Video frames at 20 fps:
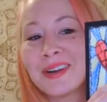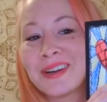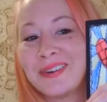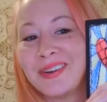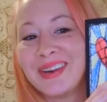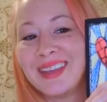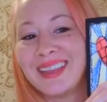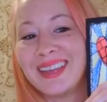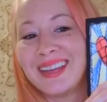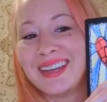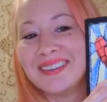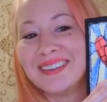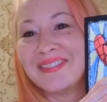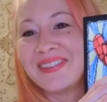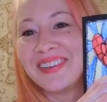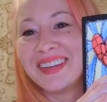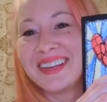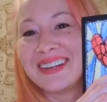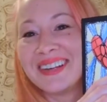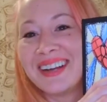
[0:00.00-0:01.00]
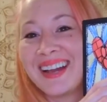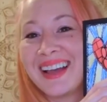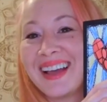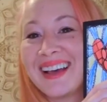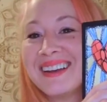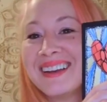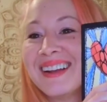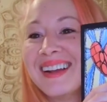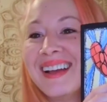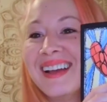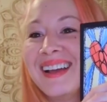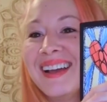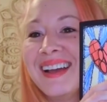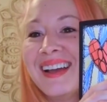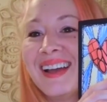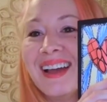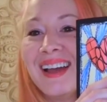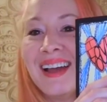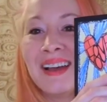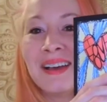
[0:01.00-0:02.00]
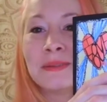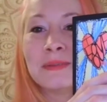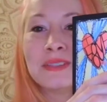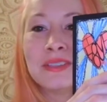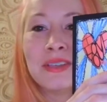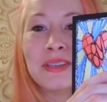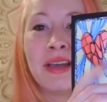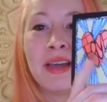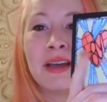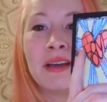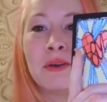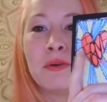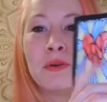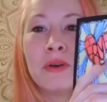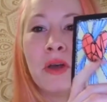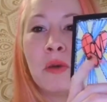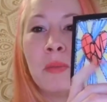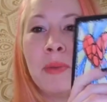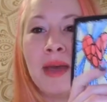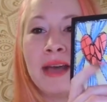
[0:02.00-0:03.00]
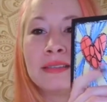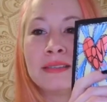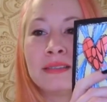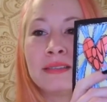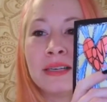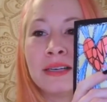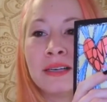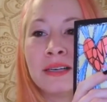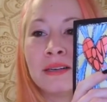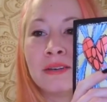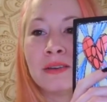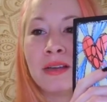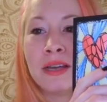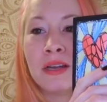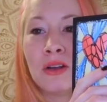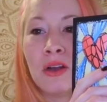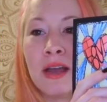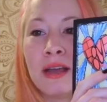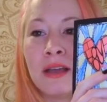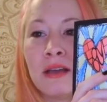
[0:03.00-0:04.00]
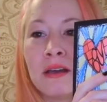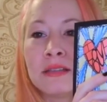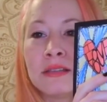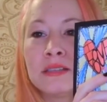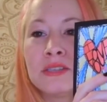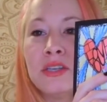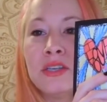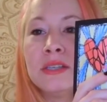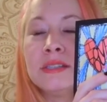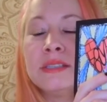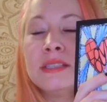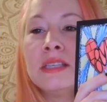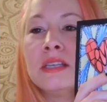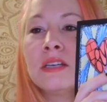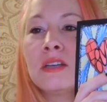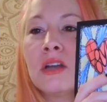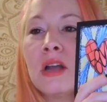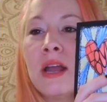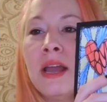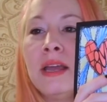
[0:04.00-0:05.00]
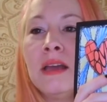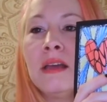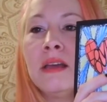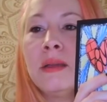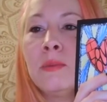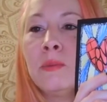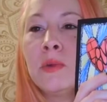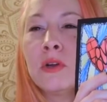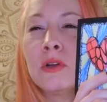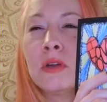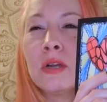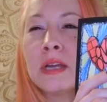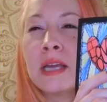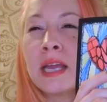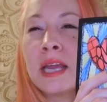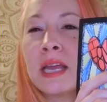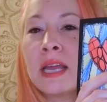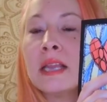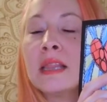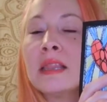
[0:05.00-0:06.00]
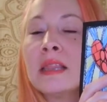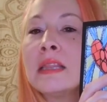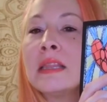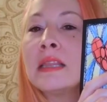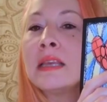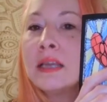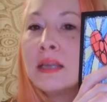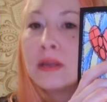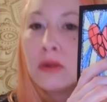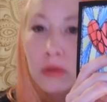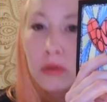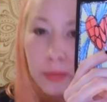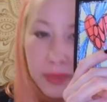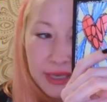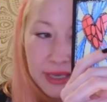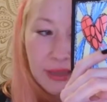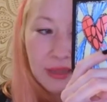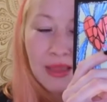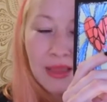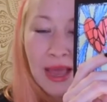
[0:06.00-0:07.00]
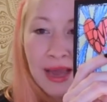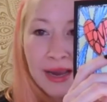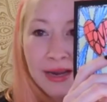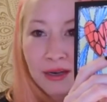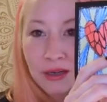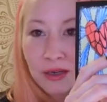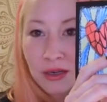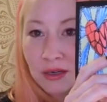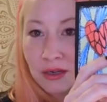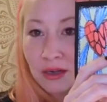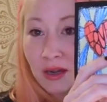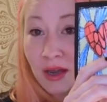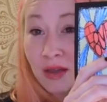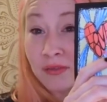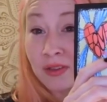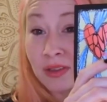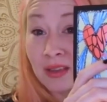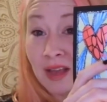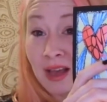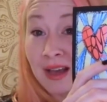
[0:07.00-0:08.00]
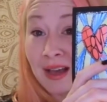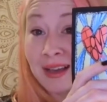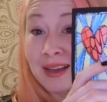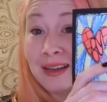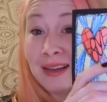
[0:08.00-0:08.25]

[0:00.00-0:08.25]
it and figure it out. So yeah, oil pastel and crayon. So you can see the crayon will create a little bit lighter of a line,